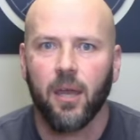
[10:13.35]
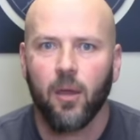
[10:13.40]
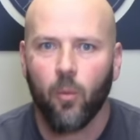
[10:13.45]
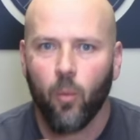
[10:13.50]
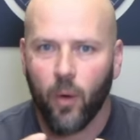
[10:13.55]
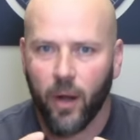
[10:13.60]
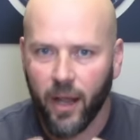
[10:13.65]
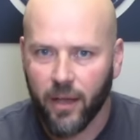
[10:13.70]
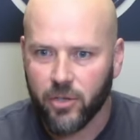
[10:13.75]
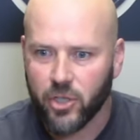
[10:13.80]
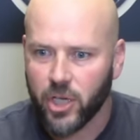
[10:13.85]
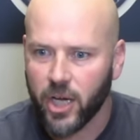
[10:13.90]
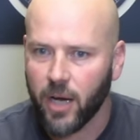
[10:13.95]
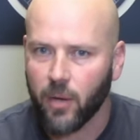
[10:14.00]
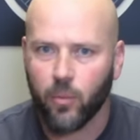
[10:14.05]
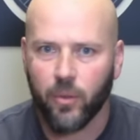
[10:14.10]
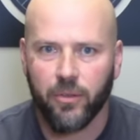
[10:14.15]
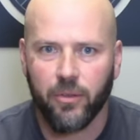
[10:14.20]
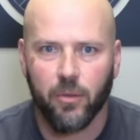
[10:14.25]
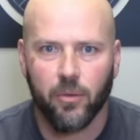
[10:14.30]
what I've
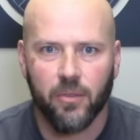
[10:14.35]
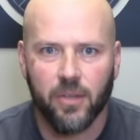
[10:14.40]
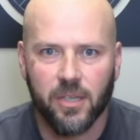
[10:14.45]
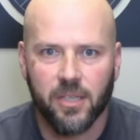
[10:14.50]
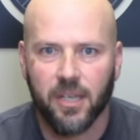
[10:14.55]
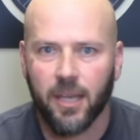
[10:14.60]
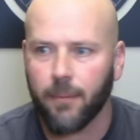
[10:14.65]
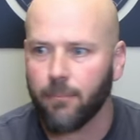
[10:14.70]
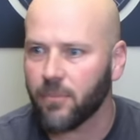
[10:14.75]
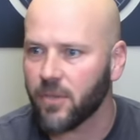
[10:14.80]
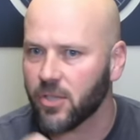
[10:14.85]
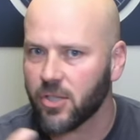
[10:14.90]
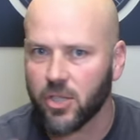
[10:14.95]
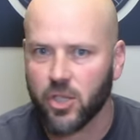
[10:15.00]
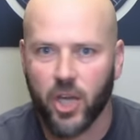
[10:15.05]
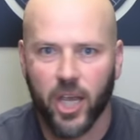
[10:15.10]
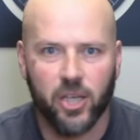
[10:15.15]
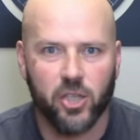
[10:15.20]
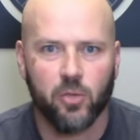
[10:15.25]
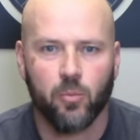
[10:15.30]
shared with you, the tip, the
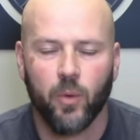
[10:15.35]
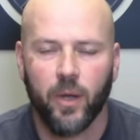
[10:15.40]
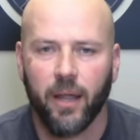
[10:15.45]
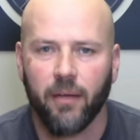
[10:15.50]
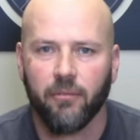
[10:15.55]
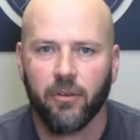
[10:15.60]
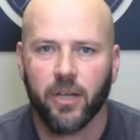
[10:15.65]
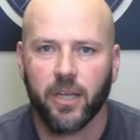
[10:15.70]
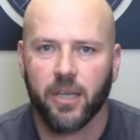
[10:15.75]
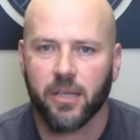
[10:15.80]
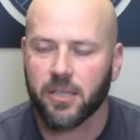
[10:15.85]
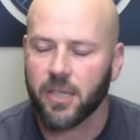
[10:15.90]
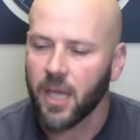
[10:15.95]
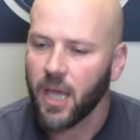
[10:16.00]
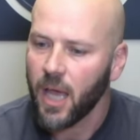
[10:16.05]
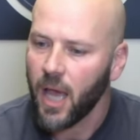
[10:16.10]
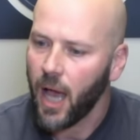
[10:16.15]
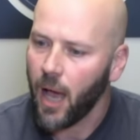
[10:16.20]
suggestion, whatever it is.